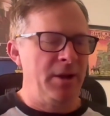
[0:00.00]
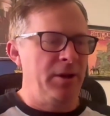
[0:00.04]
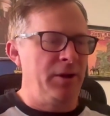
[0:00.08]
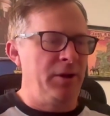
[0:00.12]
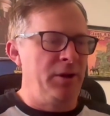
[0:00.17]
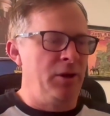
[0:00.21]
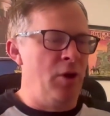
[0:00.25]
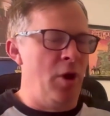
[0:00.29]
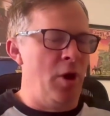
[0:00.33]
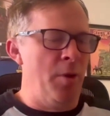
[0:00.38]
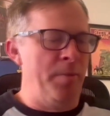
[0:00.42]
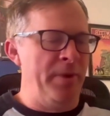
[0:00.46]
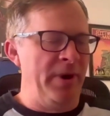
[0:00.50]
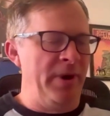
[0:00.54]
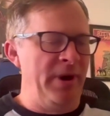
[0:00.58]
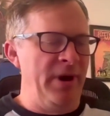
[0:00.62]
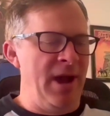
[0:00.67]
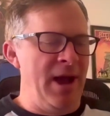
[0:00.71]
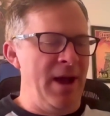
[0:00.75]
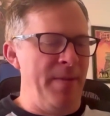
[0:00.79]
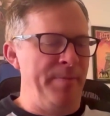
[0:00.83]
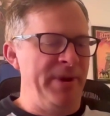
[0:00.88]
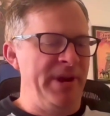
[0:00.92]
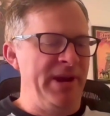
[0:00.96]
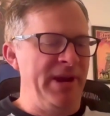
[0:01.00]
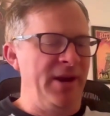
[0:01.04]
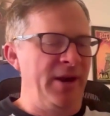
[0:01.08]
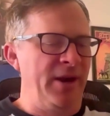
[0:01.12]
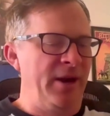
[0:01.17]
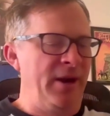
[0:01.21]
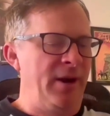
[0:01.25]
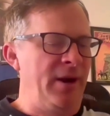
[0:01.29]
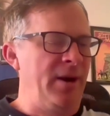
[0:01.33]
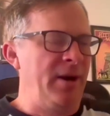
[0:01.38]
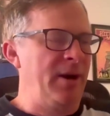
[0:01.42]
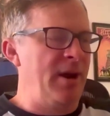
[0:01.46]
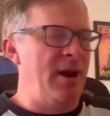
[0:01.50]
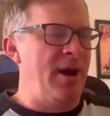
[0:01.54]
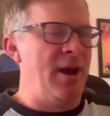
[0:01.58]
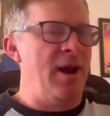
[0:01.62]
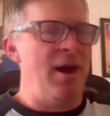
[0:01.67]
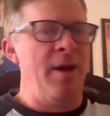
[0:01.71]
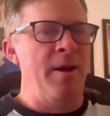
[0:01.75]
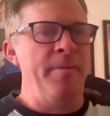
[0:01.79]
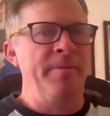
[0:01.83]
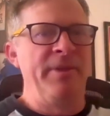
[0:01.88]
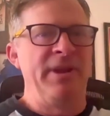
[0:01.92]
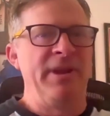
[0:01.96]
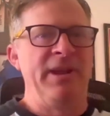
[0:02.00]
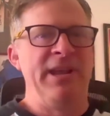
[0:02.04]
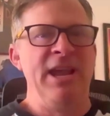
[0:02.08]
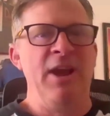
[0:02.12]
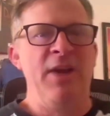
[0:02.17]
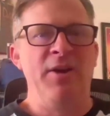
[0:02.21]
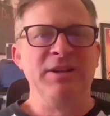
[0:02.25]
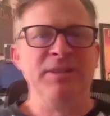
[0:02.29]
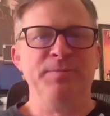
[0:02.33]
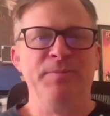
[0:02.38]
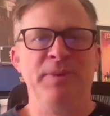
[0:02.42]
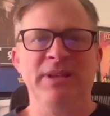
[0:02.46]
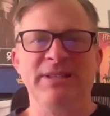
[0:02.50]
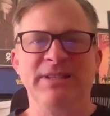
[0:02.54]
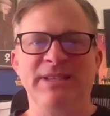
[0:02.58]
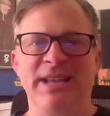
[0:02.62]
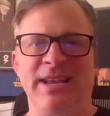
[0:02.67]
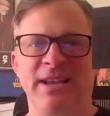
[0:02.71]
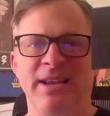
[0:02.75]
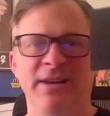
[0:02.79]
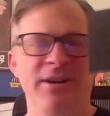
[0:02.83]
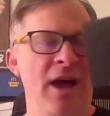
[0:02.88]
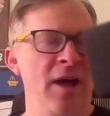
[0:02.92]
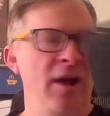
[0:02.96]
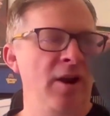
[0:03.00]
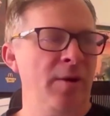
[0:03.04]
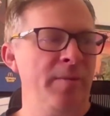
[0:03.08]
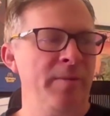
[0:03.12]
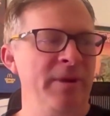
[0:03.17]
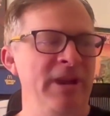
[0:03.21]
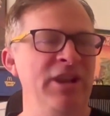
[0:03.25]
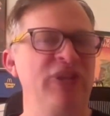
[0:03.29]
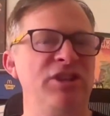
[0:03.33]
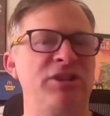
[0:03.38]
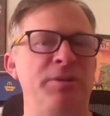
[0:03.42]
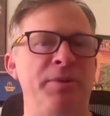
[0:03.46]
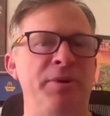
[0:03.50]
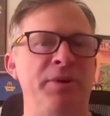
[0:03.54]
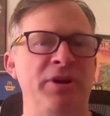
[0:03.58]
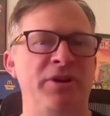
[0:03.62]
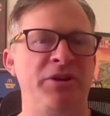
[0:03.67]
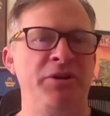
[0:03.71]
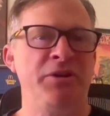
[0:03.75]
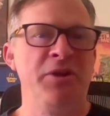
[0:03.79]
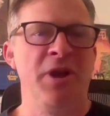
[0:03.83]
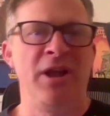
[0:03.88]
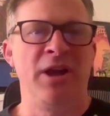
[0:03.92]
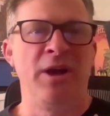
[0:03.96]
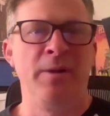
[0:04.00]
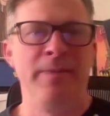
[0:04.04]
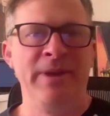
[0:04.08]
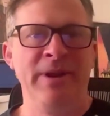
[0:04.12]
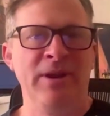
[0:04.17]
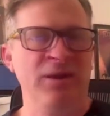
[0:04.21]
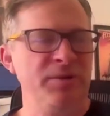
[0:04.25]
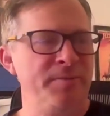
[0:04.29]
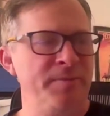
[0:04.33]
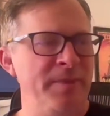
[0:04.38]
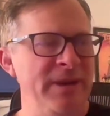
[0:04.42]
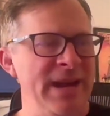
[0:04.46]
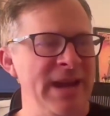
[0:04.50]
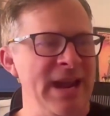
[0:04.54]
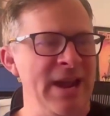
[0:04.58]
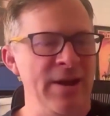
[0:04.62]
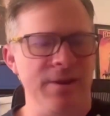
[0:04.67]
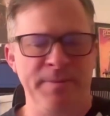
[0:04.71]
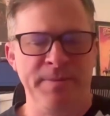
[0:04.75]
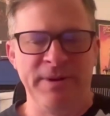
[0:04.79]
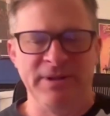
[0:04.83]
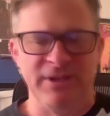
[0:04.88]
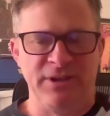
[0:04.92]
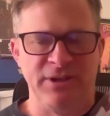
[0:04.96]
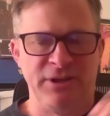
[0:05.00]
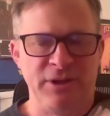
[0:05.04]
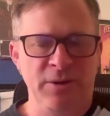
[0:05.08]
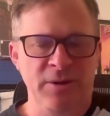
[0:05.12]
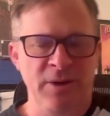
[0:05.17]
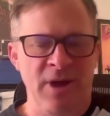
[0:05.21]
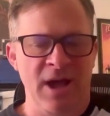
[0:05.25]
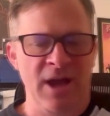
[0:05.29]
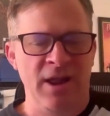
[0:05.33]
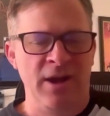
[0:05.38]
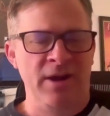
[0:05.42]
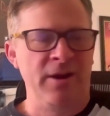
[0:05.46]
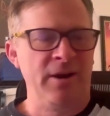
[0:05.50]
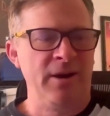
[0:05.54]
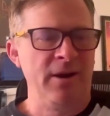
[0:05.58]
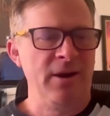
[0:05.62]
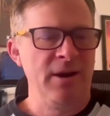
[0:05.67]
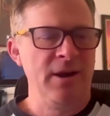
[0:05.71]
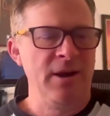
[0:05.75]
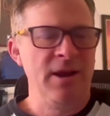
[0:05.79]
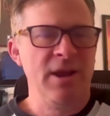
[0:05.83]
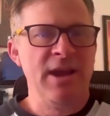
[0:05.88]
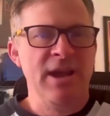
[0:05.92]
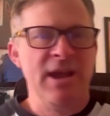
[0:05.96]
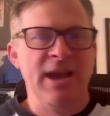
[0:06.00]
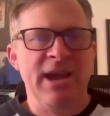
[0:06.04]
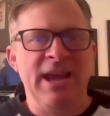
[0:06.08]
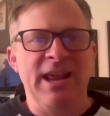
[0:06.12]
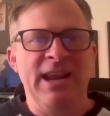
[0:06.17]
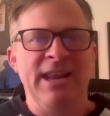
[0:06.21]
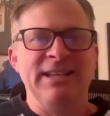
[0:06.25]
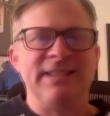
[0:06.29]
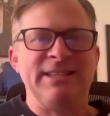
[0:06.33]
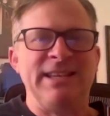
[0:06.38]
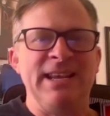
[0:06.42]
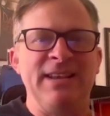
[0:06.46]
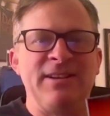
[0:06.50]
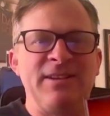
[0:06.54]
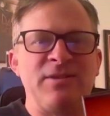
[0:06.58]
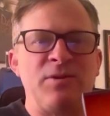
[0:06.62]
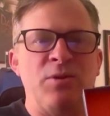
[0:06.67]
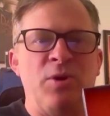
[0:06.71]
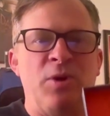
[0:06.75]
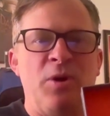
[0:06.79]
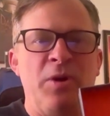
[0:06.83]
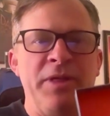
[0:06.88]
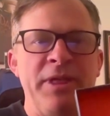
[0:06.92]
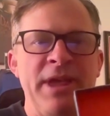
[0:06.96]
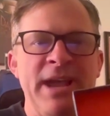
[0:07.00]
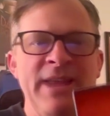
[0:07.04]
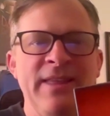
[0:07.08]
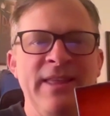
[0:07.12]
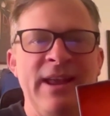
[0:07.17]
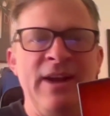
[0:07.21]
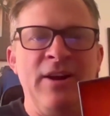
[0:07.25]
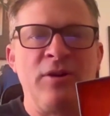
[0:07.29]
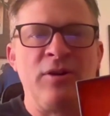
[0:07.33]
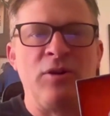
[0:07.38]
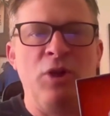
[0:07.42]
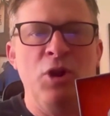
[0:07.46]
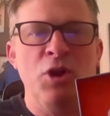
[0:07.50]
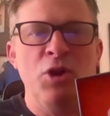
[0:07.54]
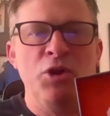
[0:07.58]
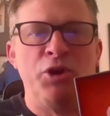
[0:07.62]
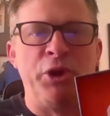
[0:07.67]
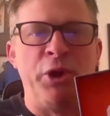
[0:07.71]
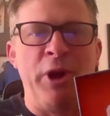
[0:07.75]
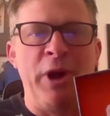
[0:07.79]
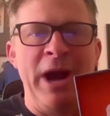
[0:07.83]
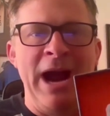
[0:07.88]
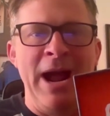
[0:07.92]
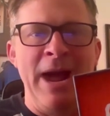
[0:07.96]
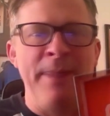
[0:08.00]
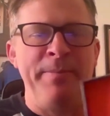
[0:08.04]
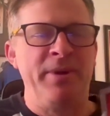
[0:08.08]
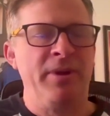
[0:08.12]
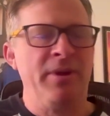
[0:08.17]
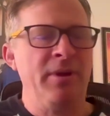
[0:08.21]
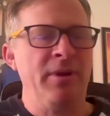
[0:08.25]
You open it up here. He always puts like $1. He used to put $2 bills, but now he puts a $2. And you see cool thing there. Glue Trap.